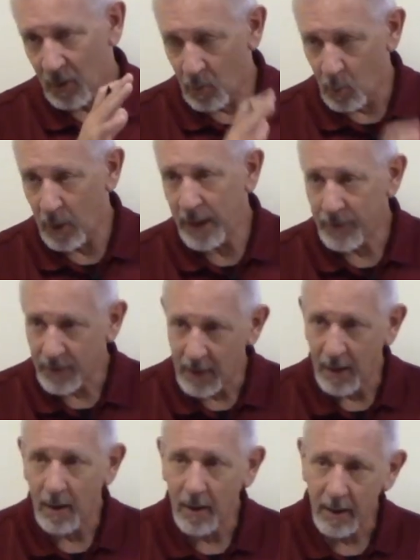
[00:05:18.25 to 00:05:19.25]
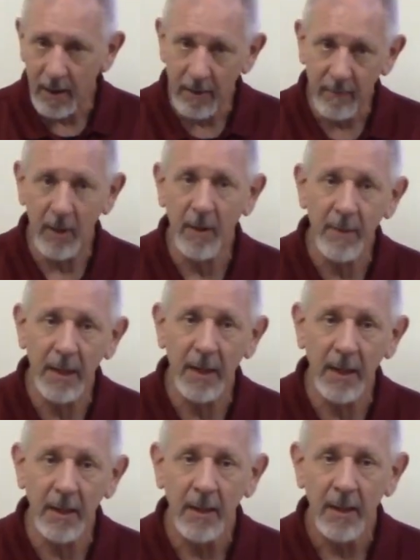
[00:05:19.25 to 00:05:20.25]
with God in the very
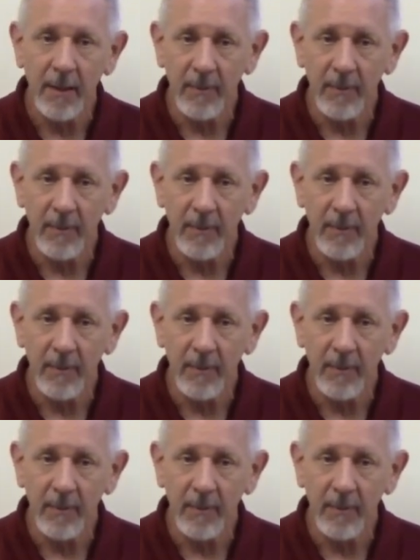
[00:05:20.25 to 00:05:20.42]
beginning,